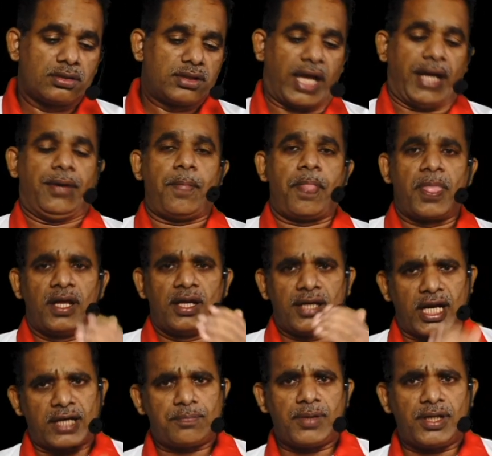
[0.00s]
Then
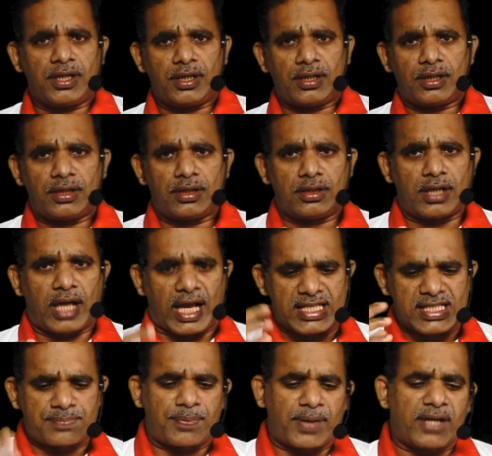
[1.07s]
let me
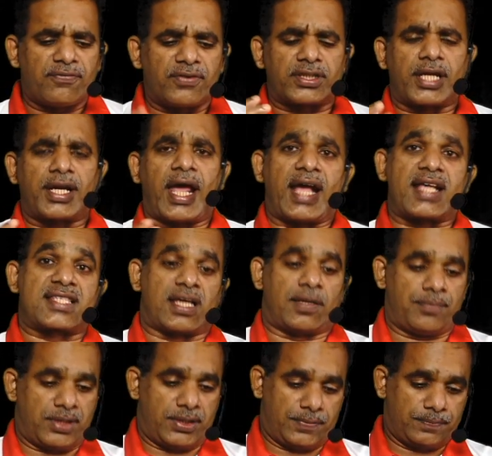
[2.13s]
explain with an
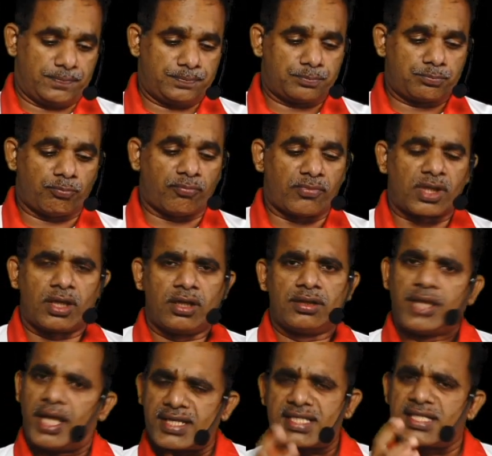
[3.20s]
example.
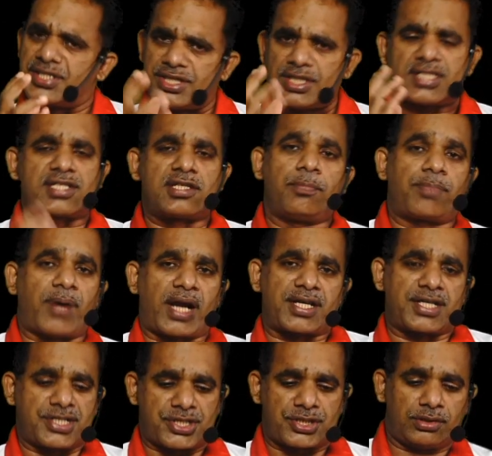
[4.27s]
There is a GST
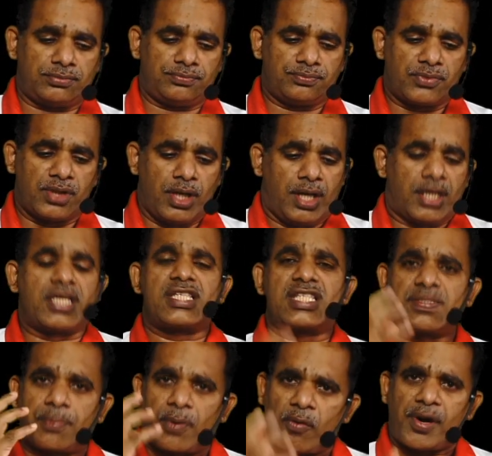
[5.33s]
practitioner. He
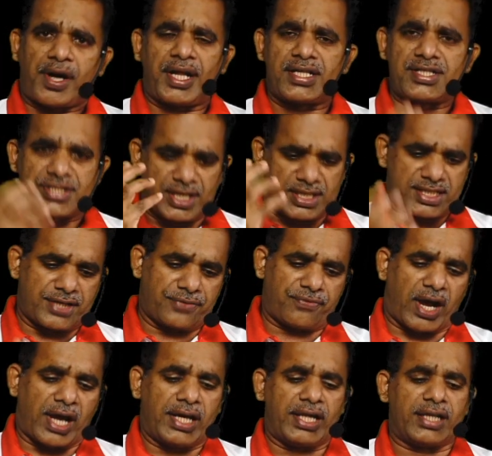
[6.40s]
is providing GST
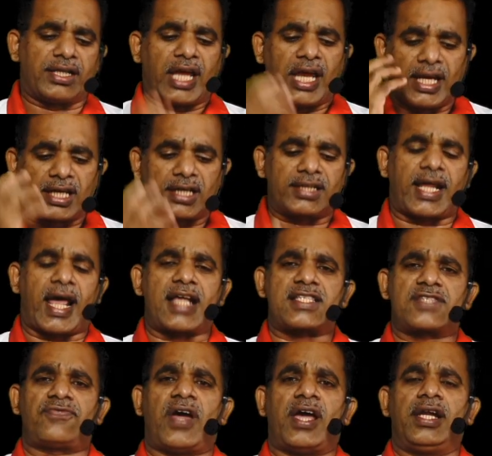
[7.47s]
filing, income
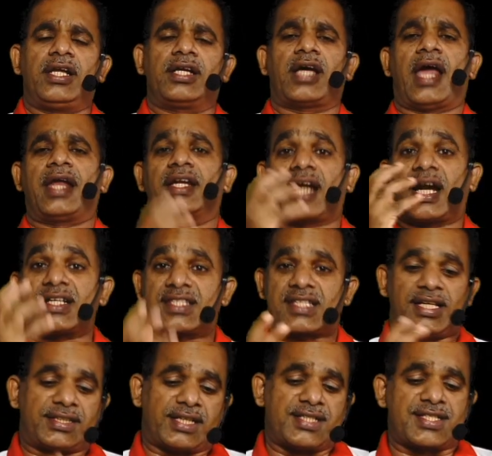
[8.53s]
tax filing and
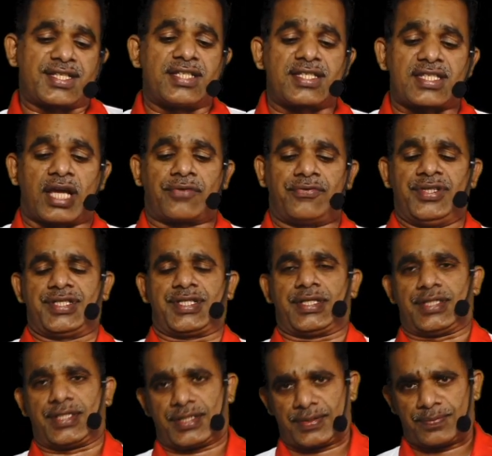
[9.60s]
consultancy
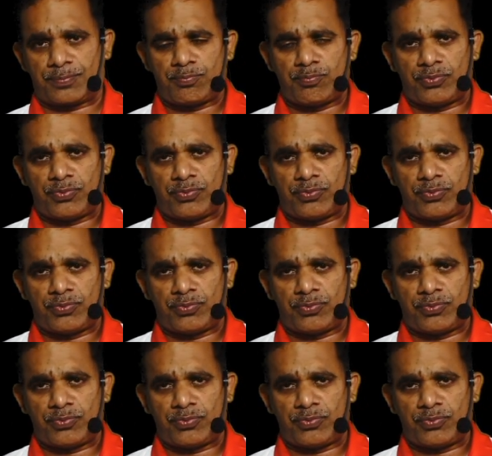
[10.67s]
services.